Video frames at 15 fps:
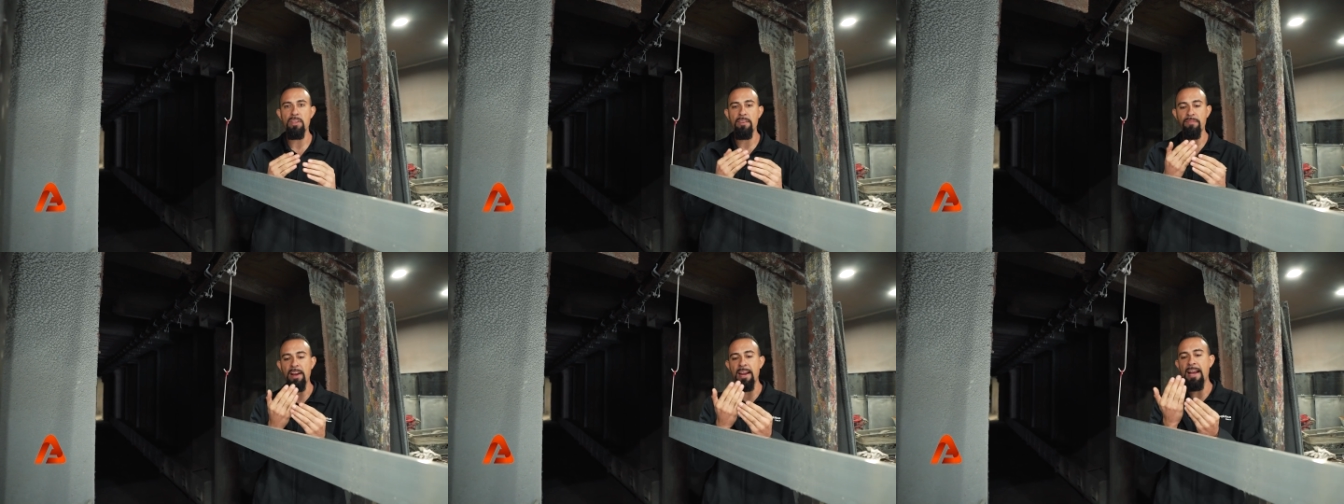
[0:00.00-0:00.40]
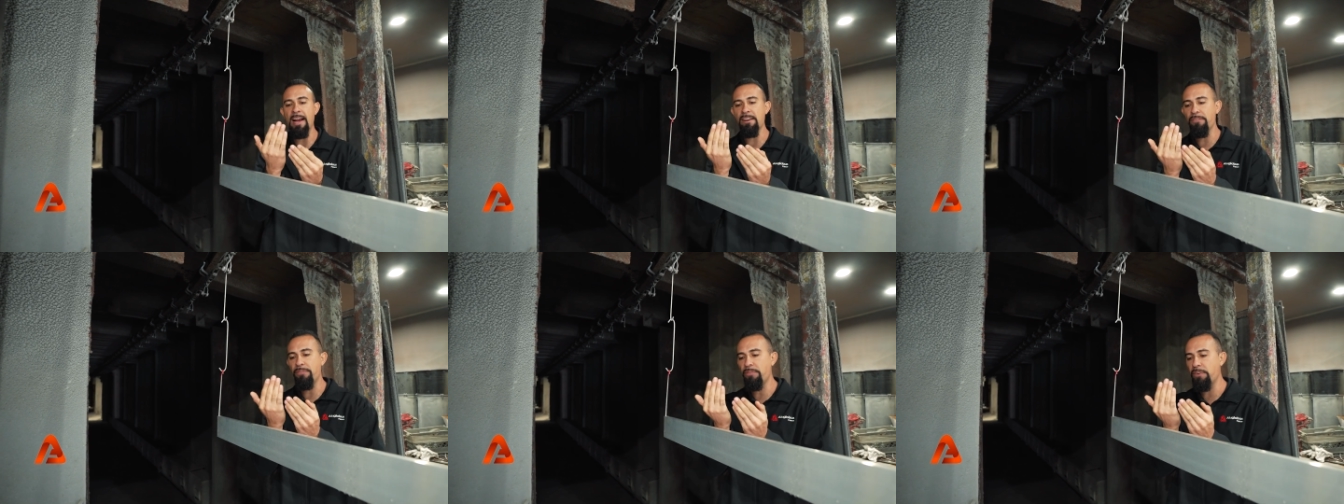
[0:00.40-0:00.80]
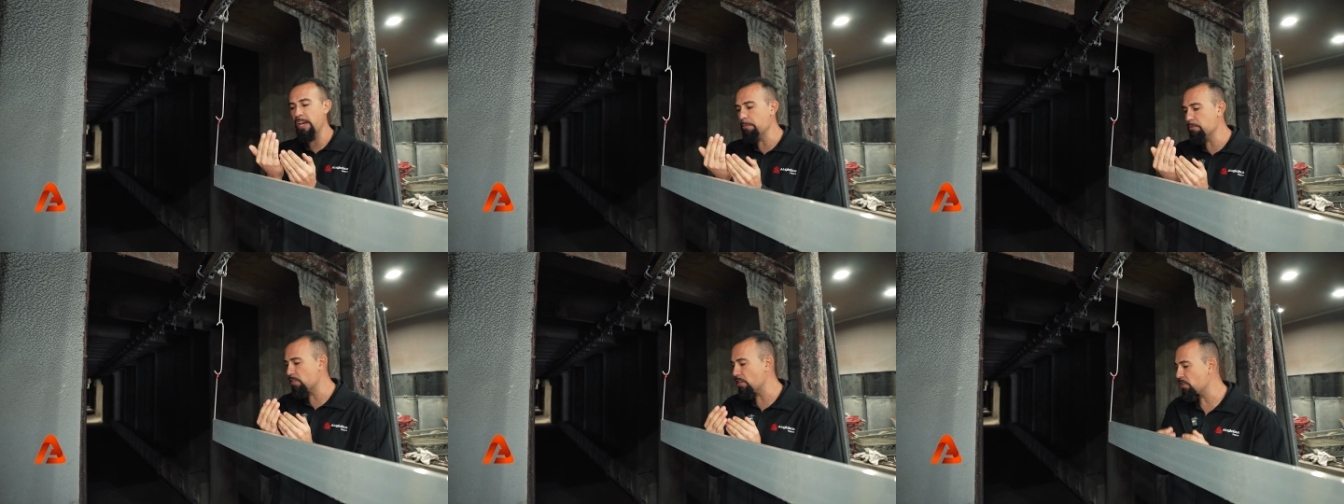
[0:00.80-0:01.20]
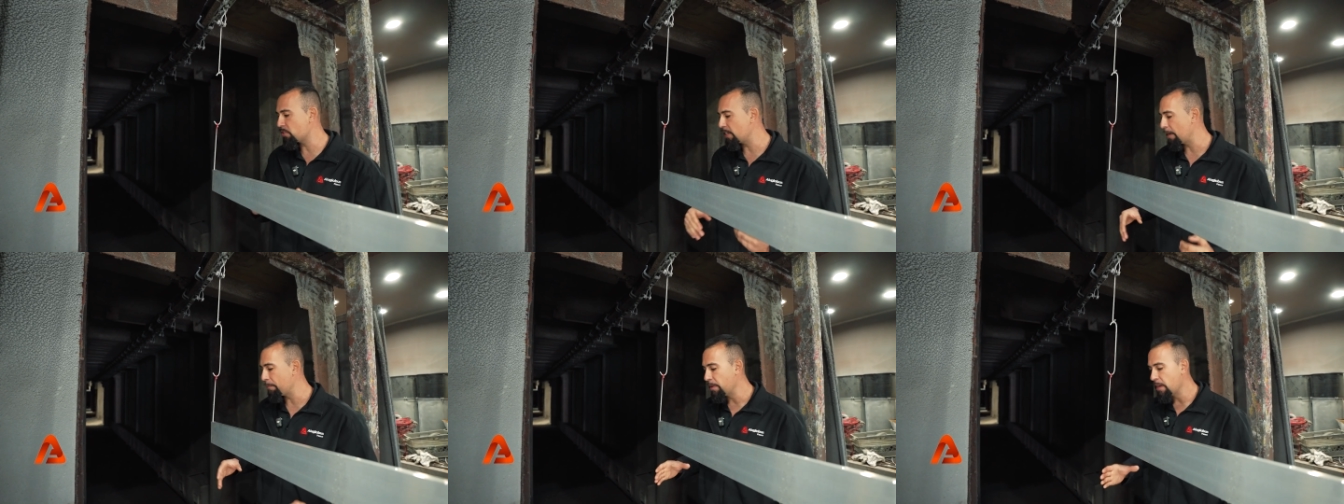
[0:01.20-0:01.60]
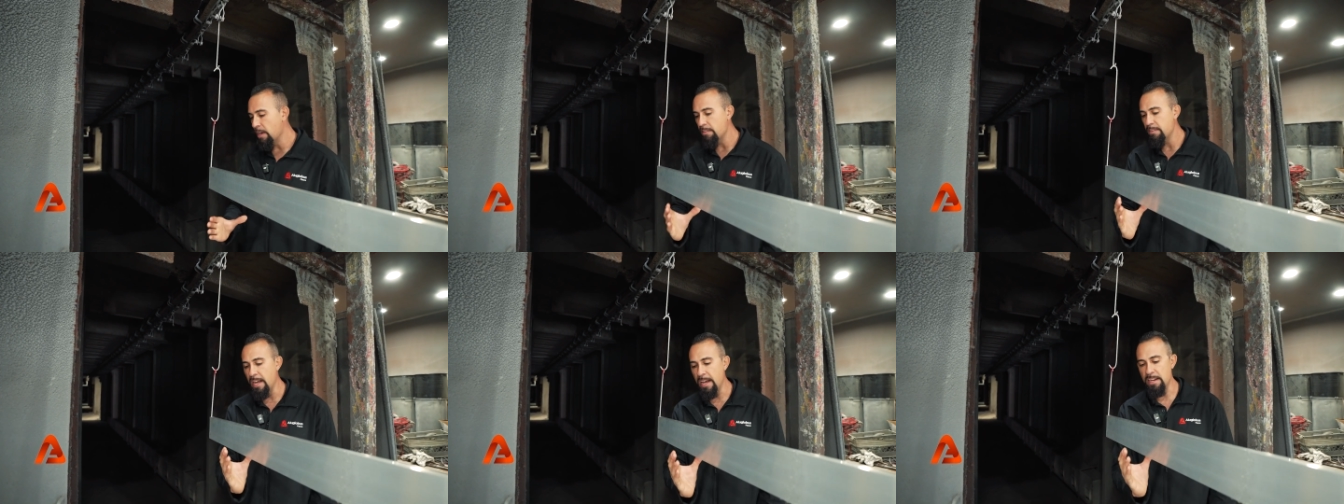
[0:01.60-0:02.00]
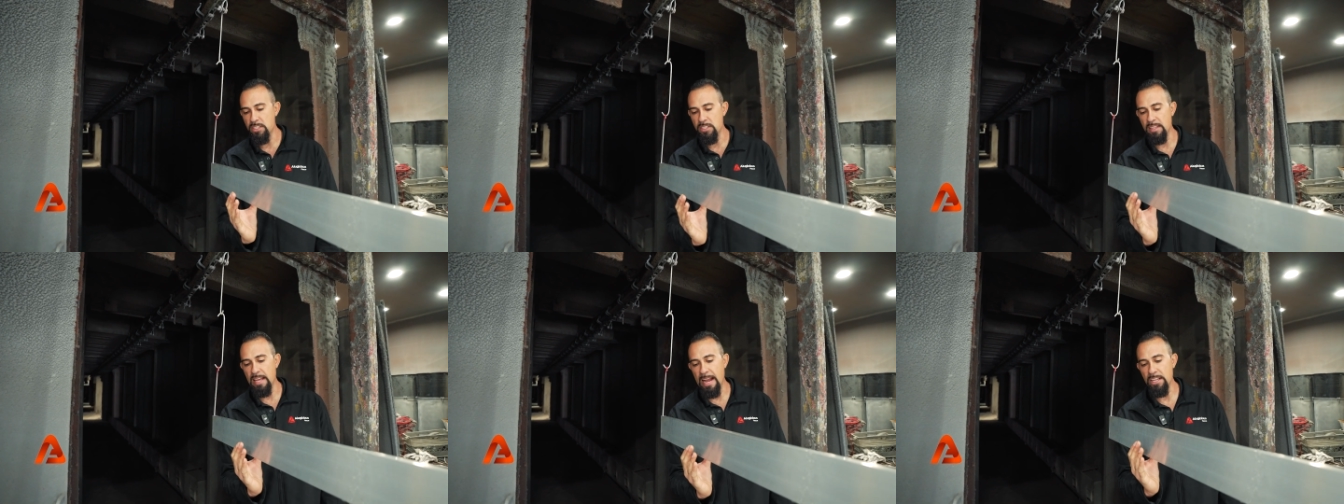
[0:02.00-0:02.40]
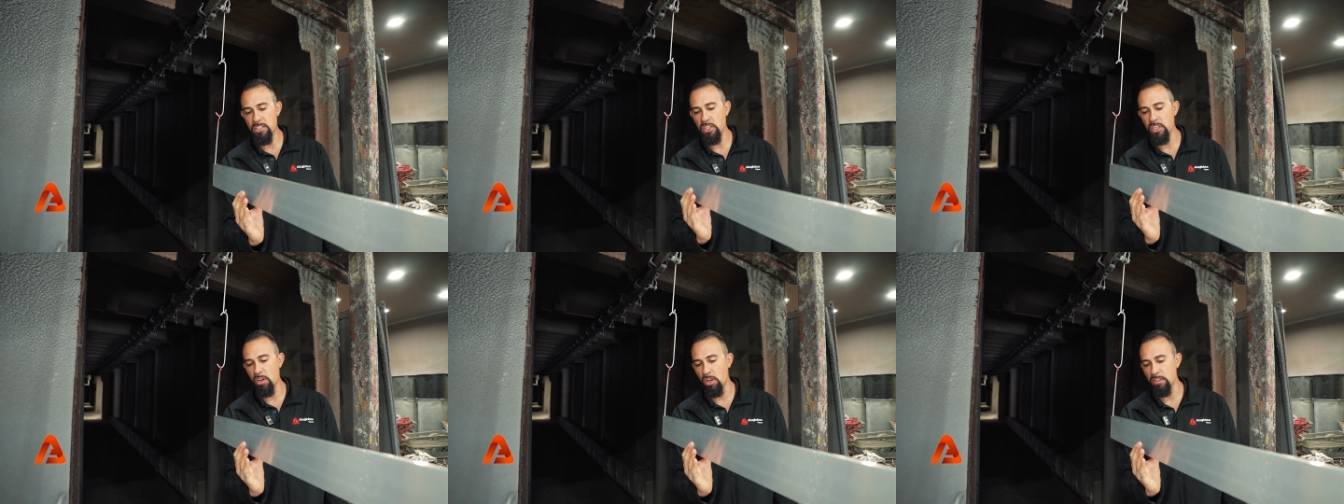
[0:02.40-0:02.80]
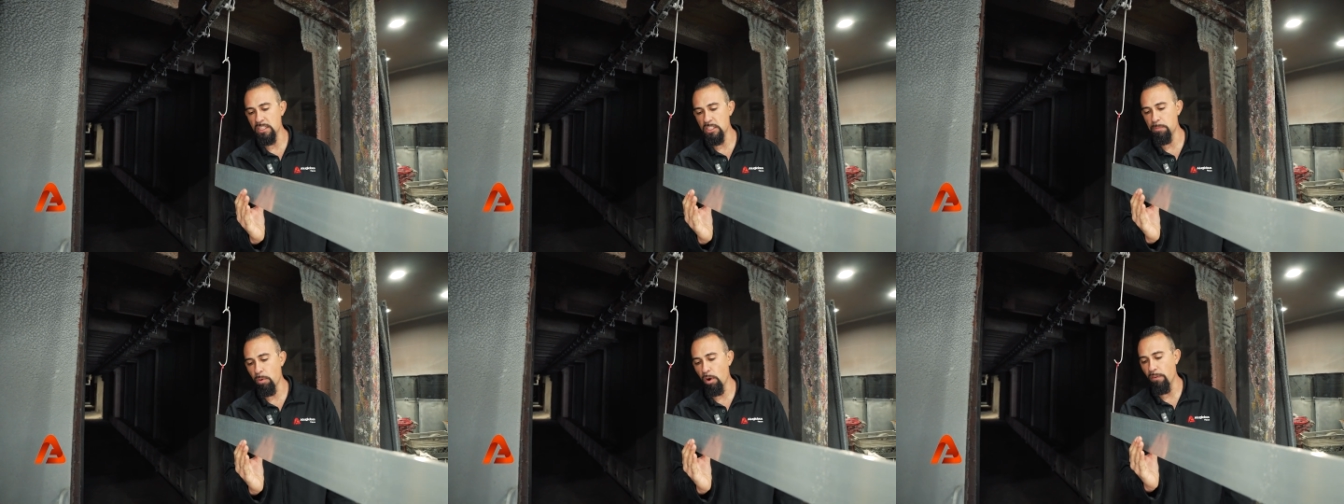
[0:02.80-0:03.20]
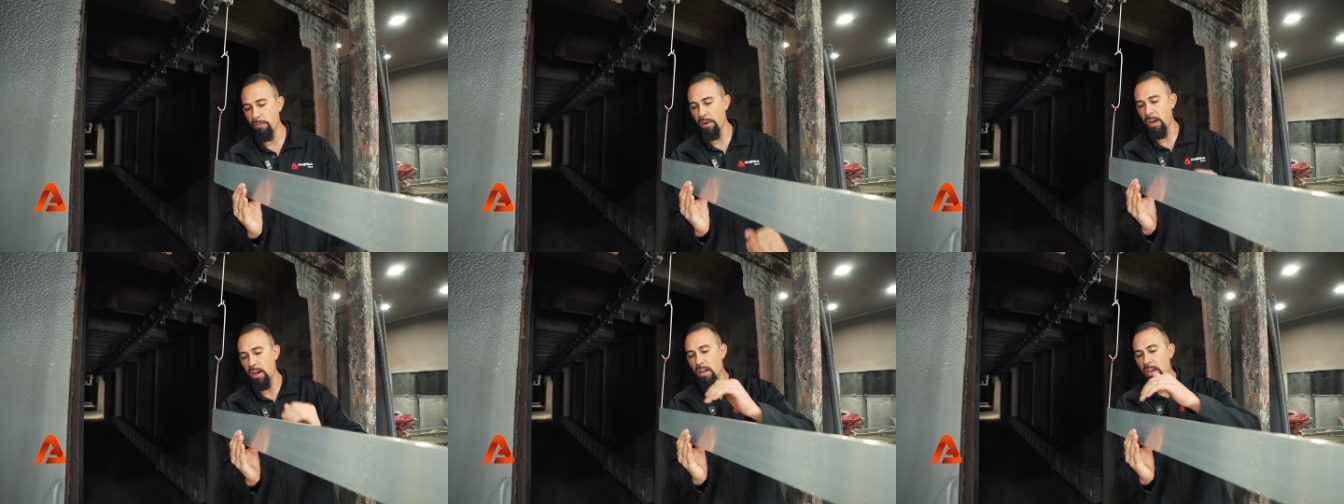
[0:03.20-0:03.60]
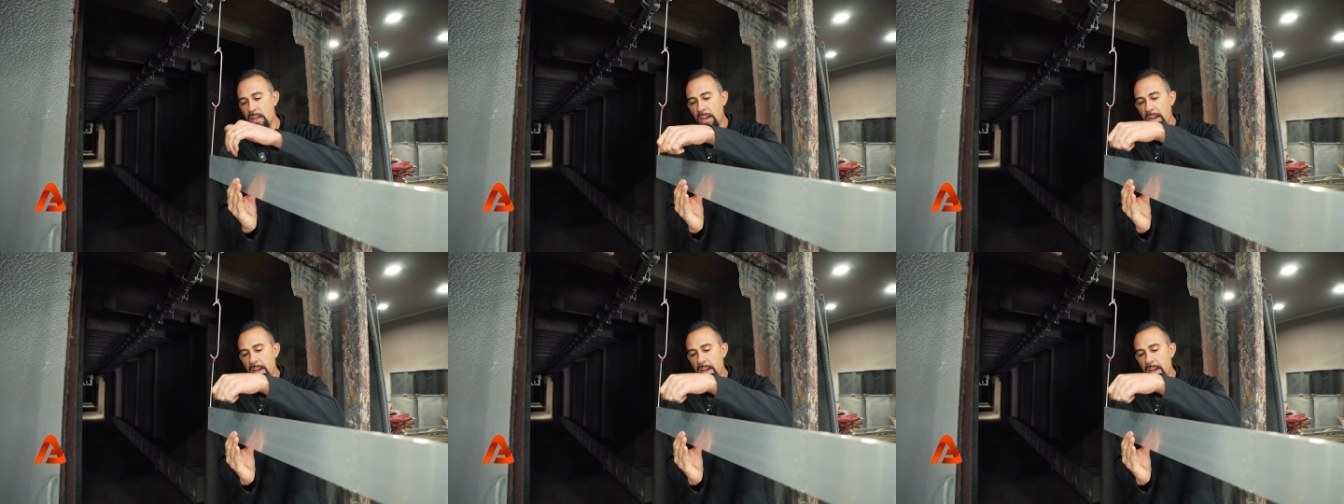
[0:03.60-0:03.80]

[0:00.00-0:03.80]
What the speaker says: If I had a frame system that is latching on this profile